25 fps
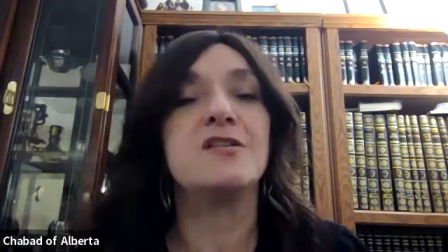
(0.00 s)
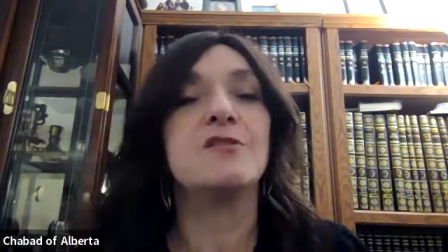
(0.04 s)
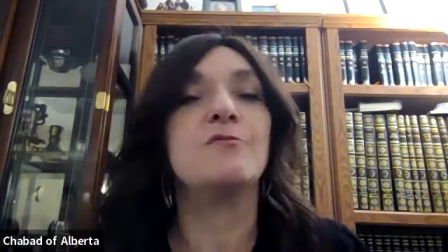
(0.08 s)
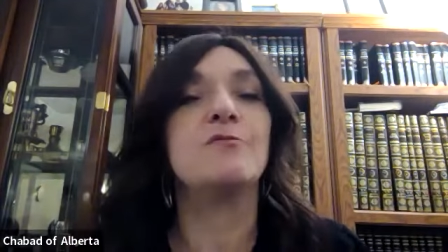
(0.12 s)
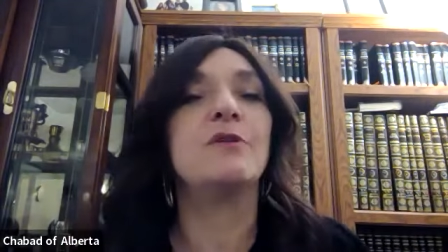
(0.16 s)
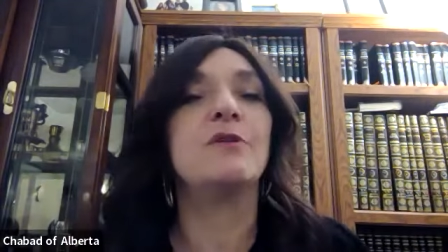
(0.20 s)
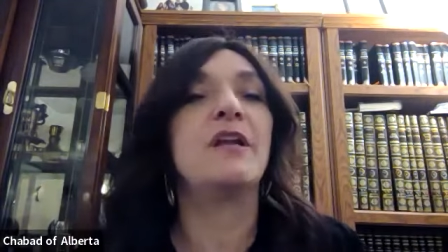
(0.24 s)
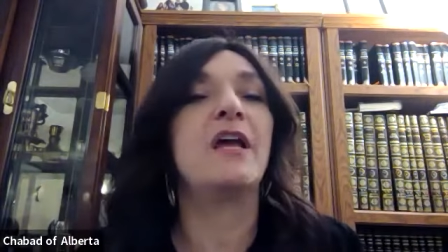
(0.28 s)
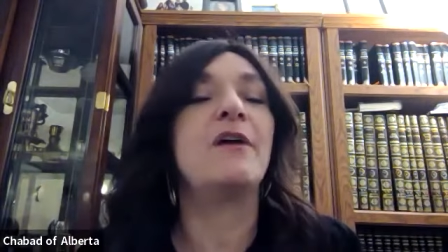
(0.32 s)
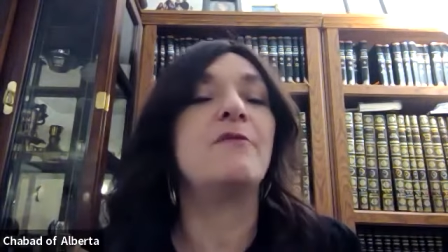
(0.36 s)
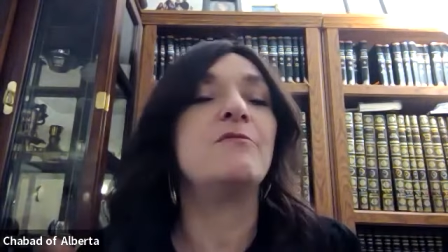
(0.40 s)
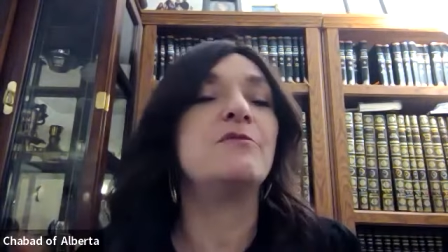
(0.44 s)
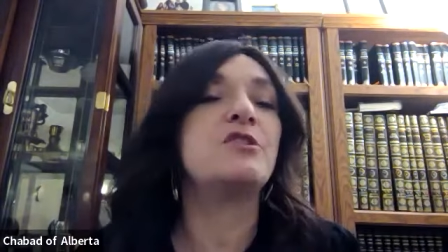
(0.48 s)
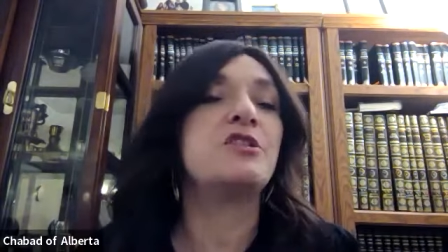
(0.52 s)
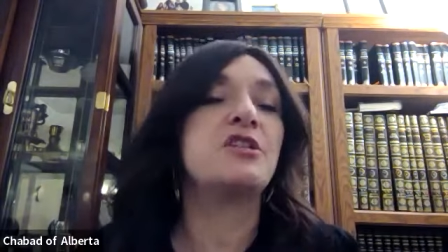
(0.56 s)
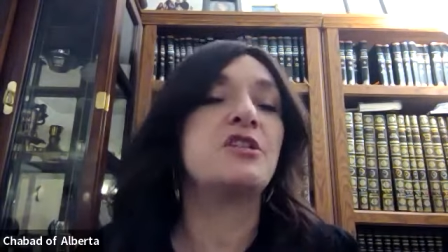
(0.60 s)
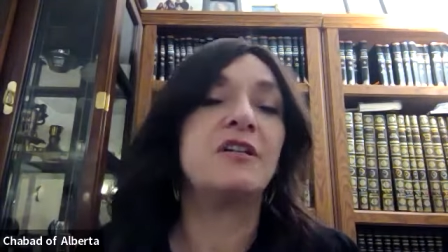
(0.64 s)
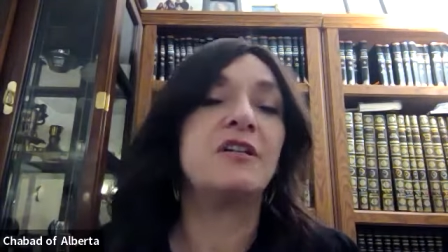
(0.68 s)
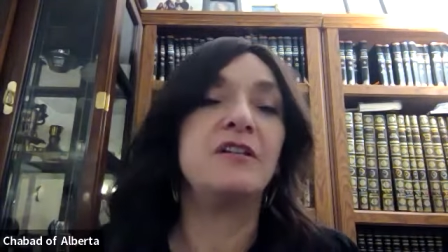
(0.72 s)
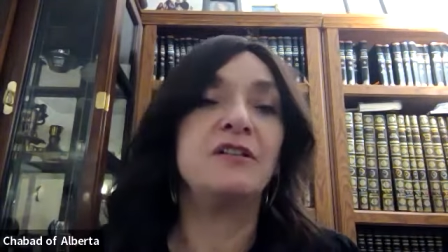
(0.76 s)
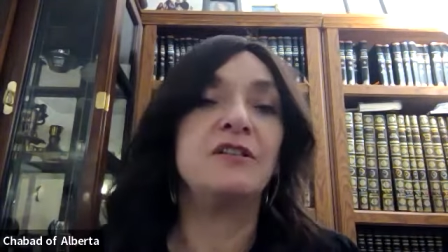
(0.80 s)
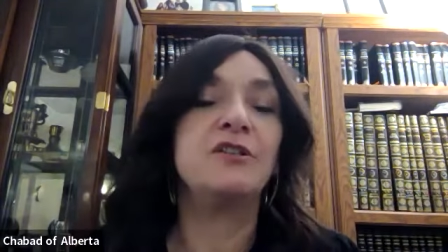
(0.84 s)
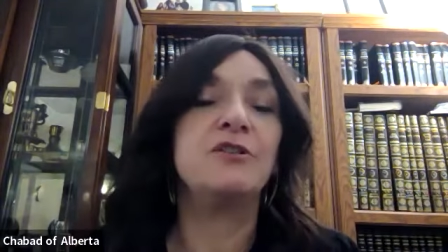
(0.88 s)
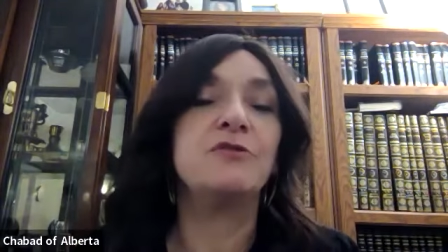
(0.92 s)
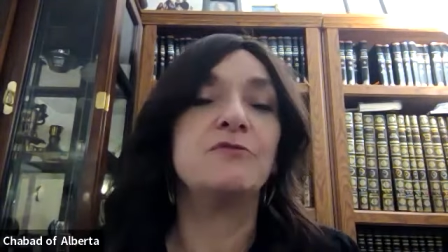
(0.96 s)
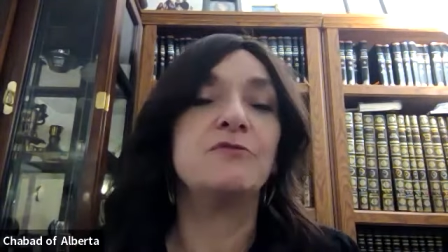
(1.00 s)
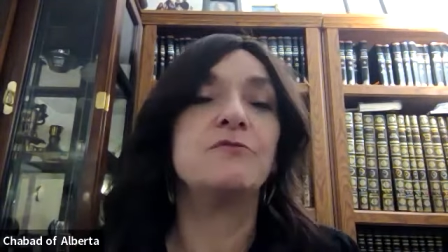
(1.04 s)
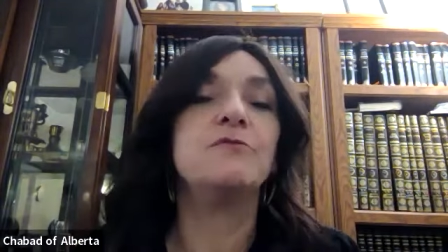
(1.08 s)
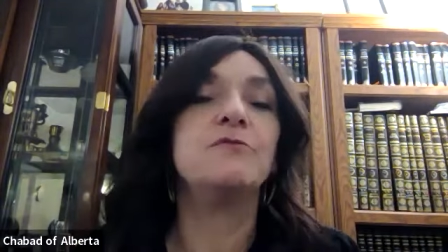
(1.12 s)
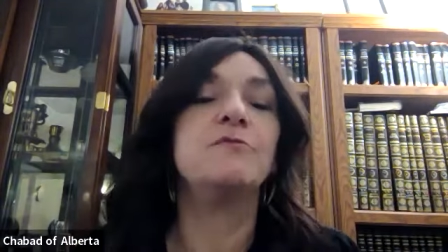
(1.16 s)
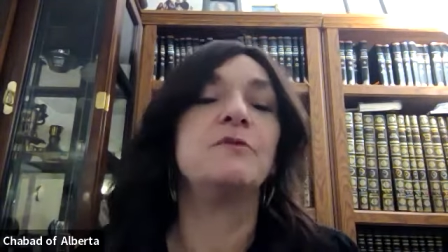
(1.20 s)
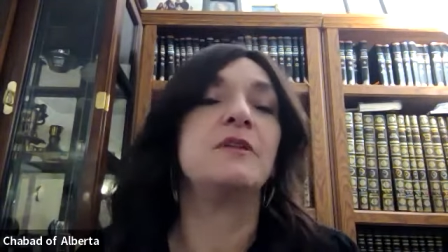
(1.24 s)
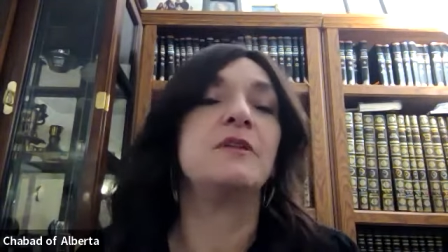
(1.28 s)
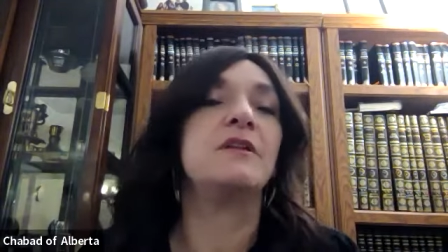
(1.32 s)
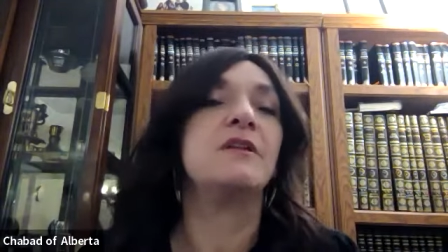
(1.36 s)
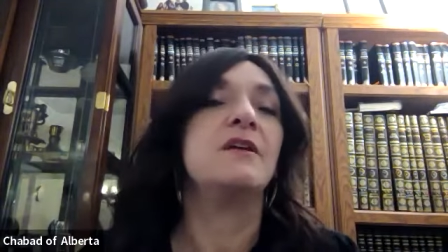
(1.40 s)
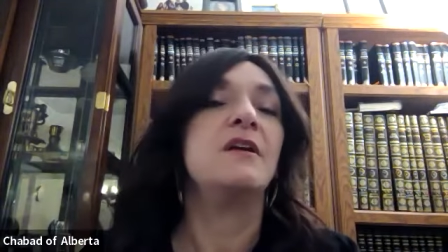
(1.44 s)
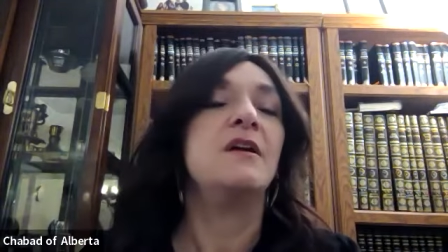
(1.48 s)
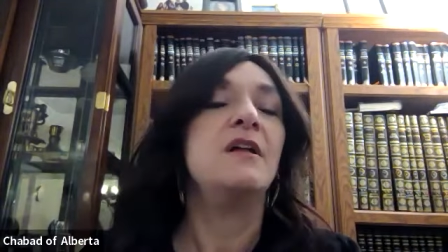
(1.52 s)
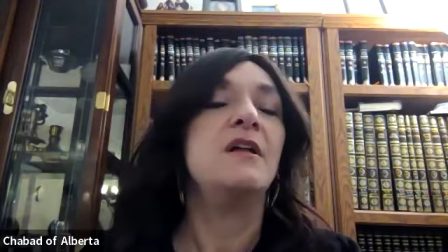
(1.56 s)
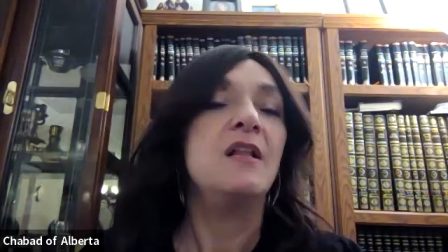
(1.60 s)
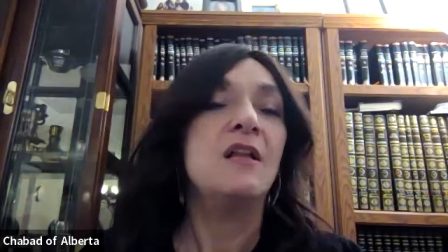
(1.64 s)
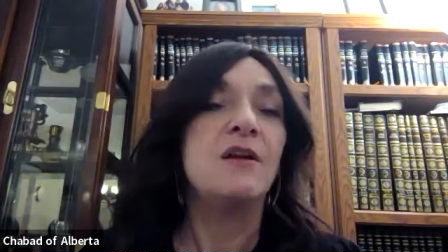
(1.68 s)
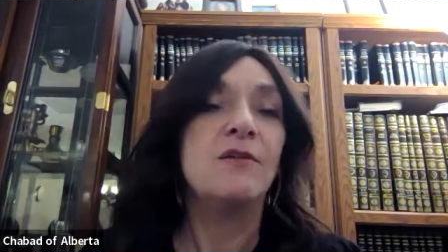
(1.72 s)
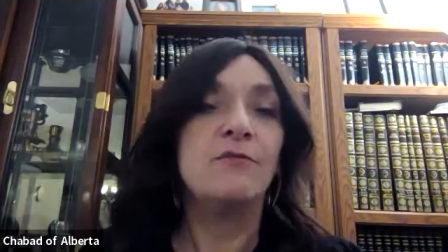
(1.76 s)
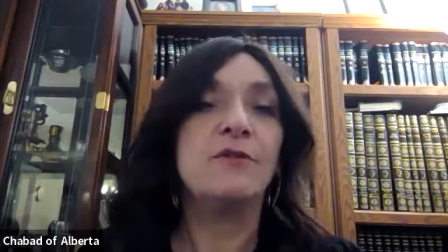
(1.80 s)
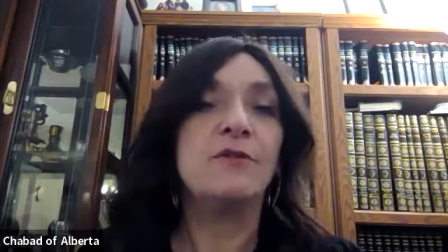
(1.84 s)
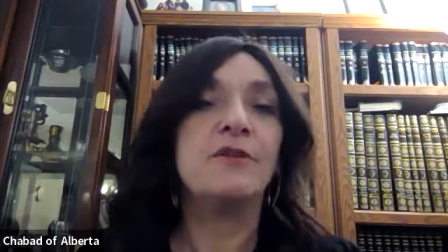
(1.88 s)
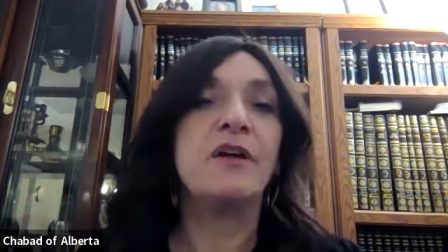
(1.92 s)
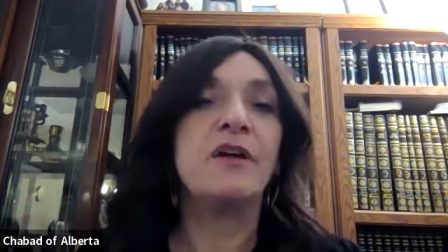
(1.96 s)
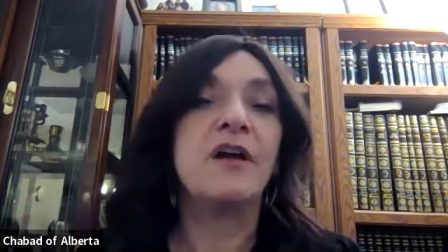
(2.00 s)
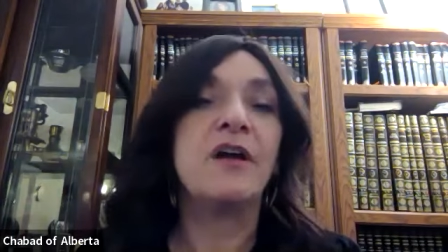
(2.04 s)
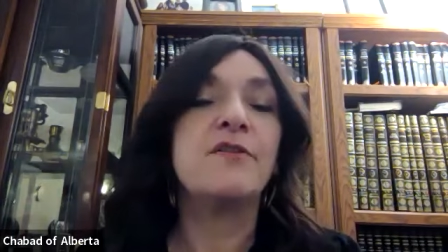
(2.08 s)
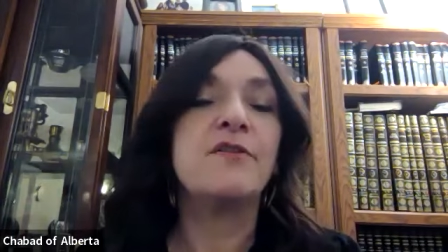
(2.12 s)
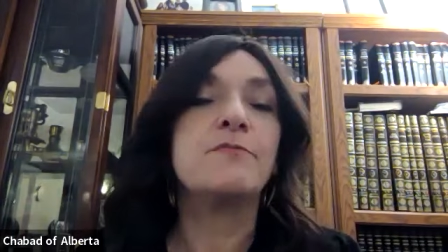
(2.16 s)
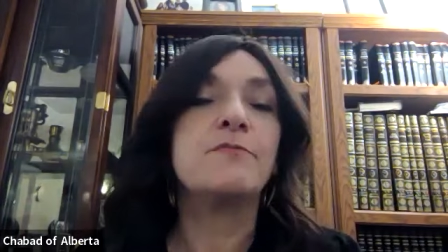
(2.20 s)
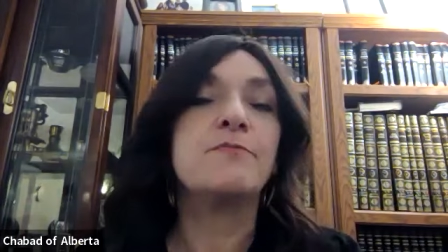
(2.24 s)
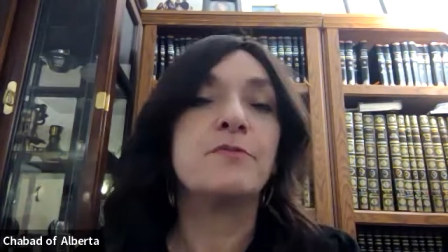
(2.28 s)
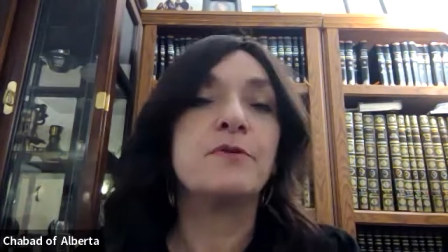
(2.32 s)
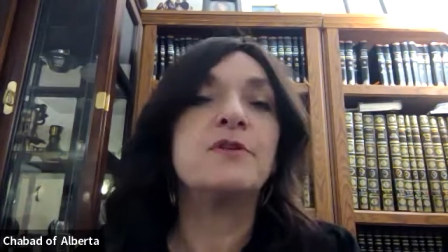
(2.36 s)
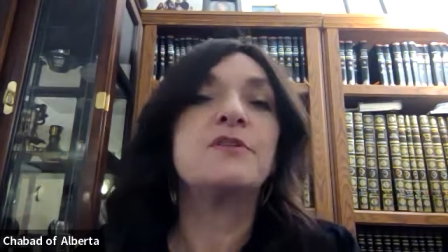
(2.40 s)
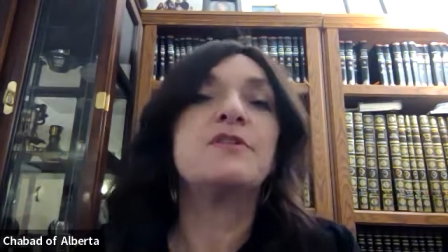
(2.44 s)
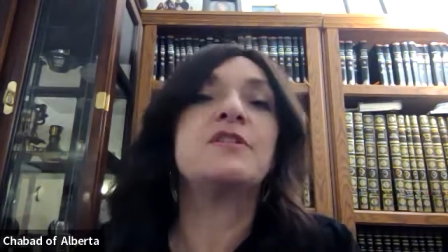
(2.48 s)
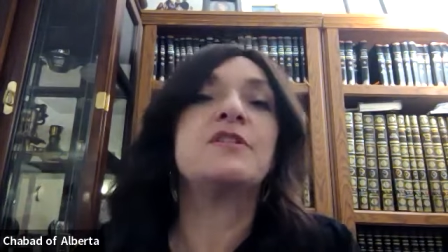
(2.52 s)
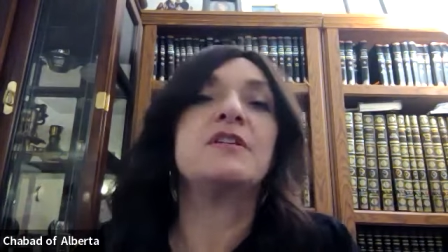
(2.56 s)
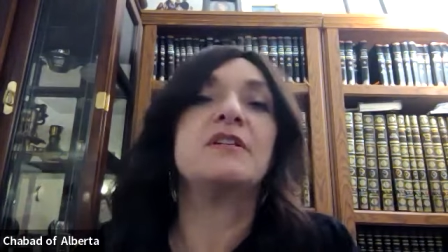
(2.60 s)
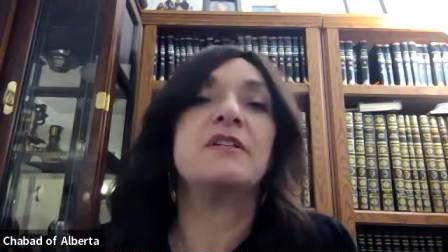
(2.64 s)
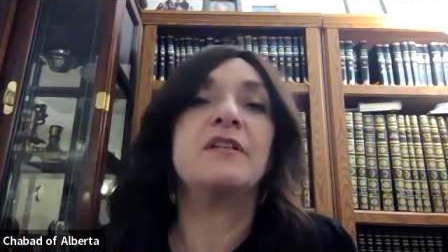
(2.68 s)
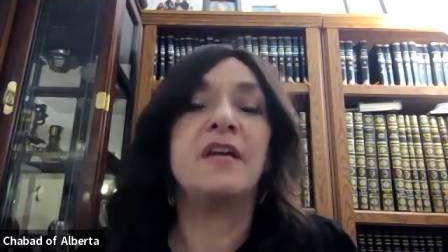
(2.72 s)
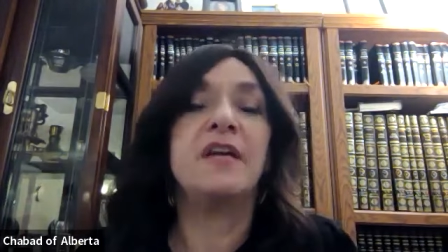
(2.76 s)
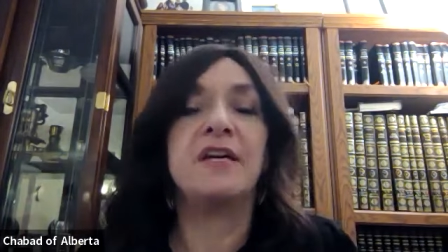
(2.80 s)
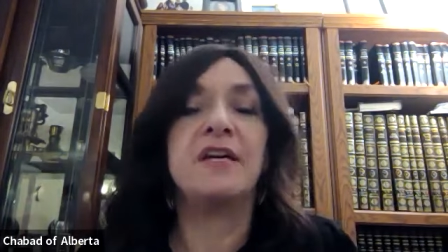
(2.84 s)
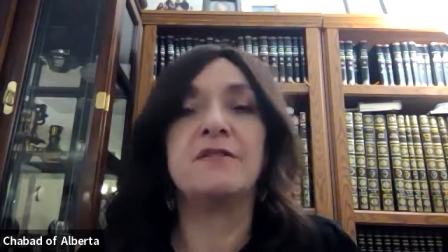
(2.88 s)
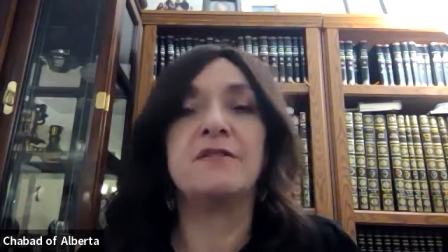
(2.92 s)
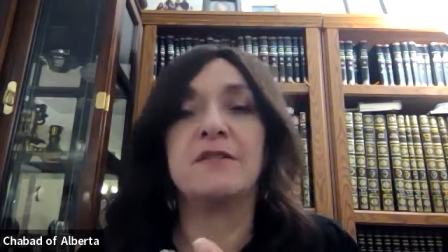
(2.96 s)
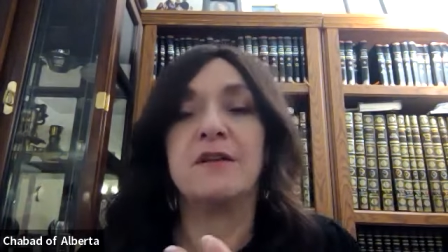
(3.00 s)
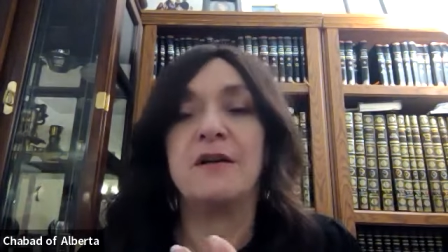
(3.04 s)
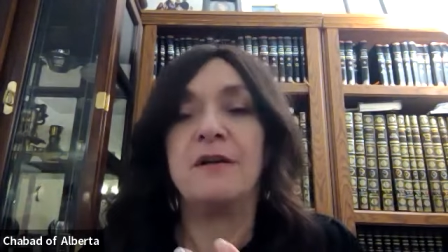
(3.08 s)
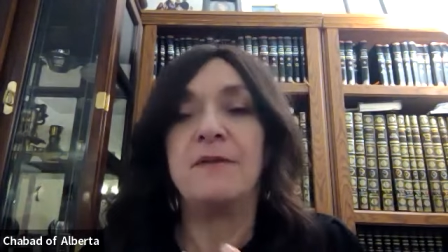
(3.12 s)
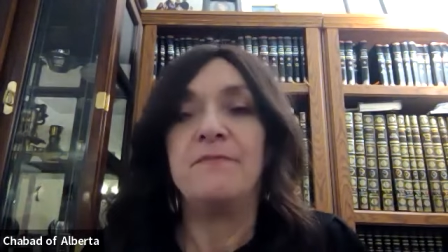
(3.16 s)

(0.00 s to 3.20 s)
So when I was sharing the room with it with the other person, yeah,